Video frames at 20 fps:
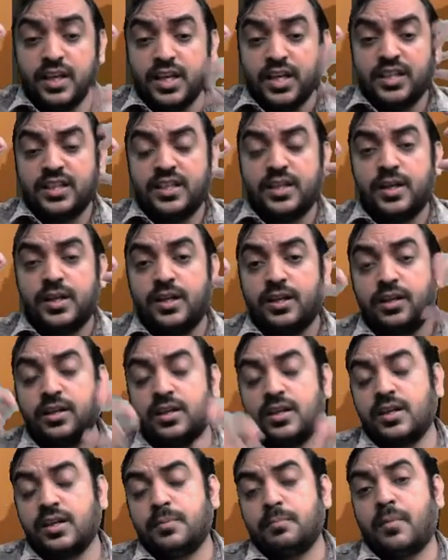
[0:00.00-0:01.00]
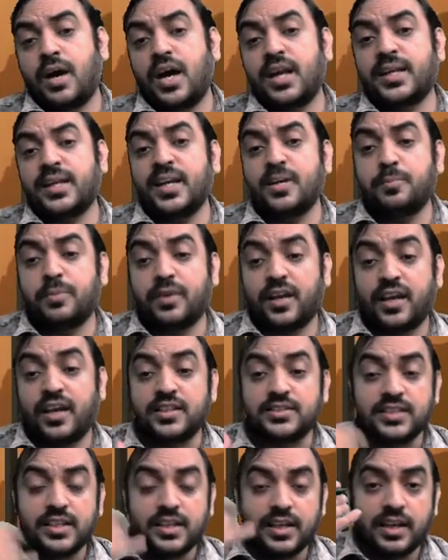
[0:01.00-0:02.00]
the market
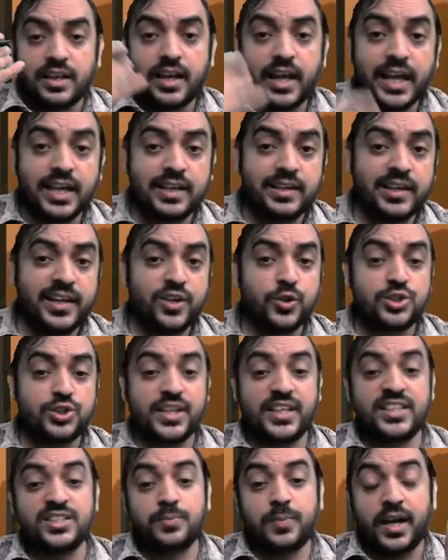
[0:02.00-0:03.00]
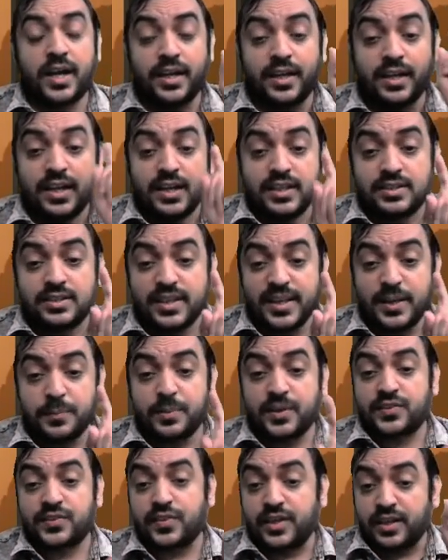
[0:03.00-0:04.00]
price likely to change by
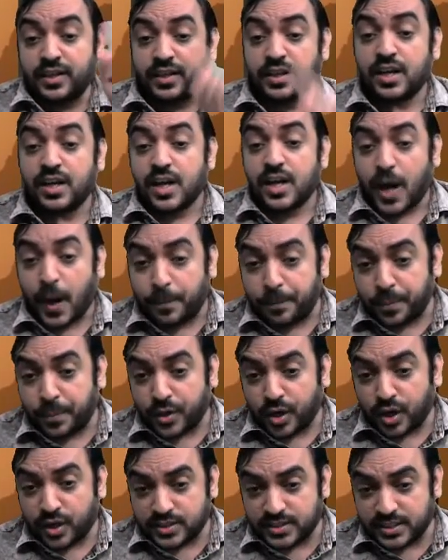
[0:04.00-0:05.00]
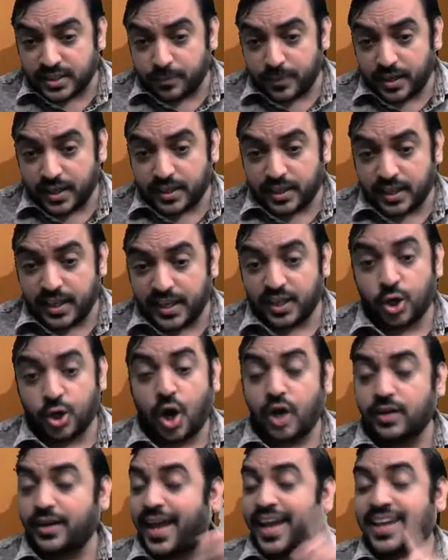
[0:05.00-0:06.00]
3% approximately,
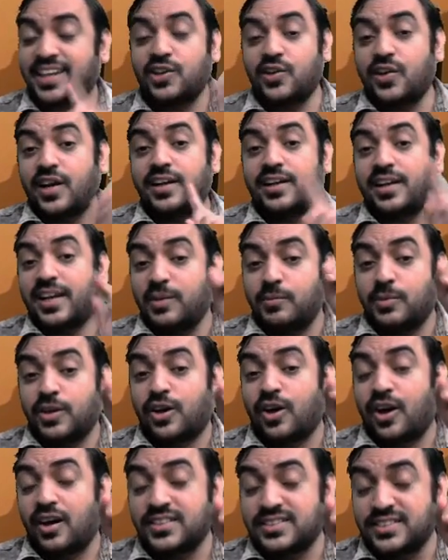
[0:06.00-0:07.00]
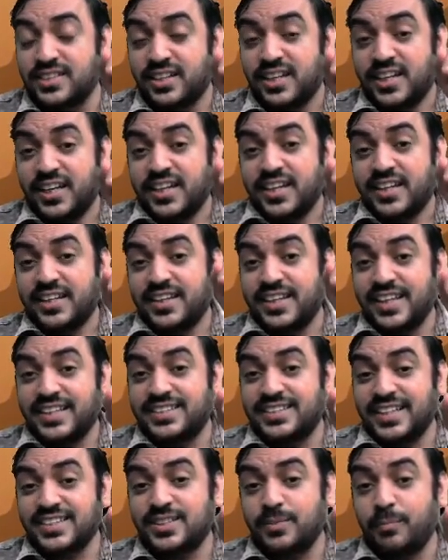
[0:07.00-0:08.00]
not accurately because is
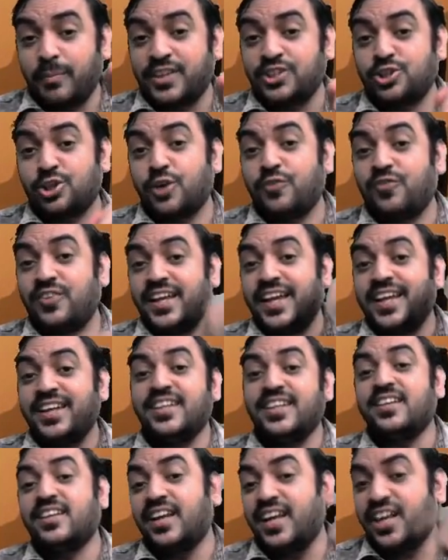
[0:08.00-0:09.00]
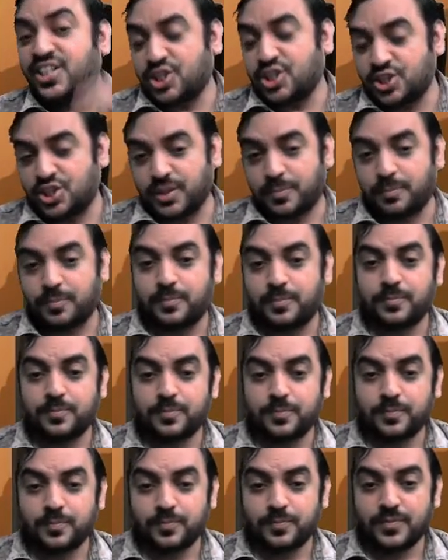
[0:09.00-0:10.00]
this measure of linear relationship
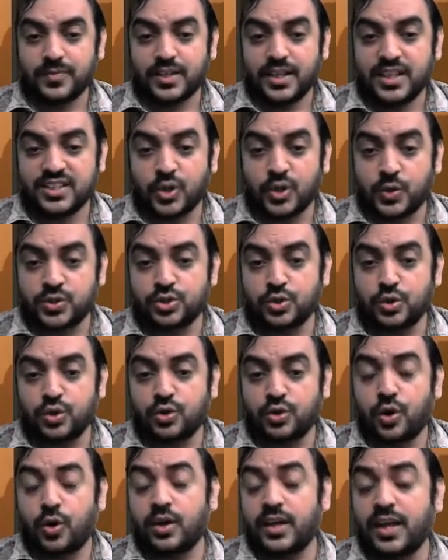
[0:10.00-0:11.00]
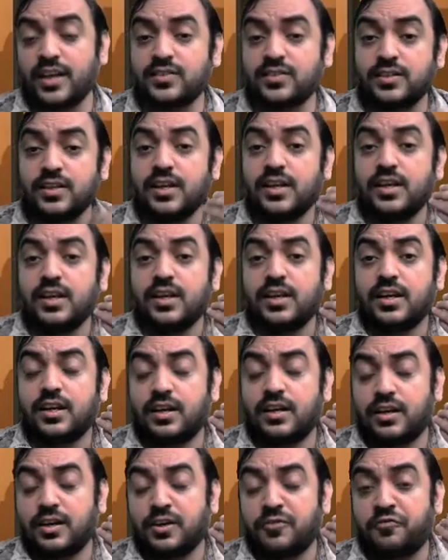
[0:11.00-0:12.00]
is also called as
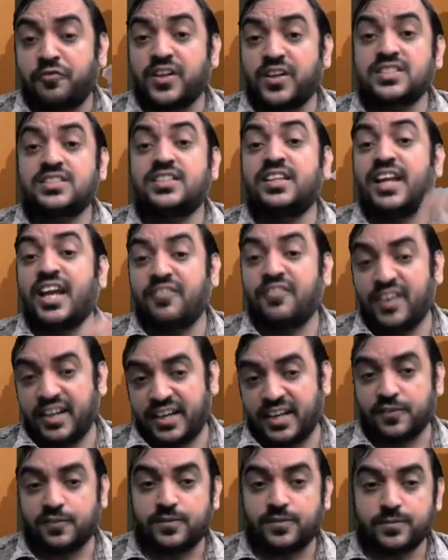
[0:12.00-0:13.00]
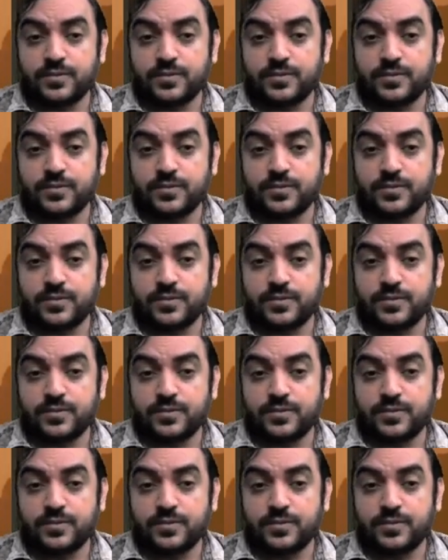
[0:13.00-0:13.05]
uh, first derivative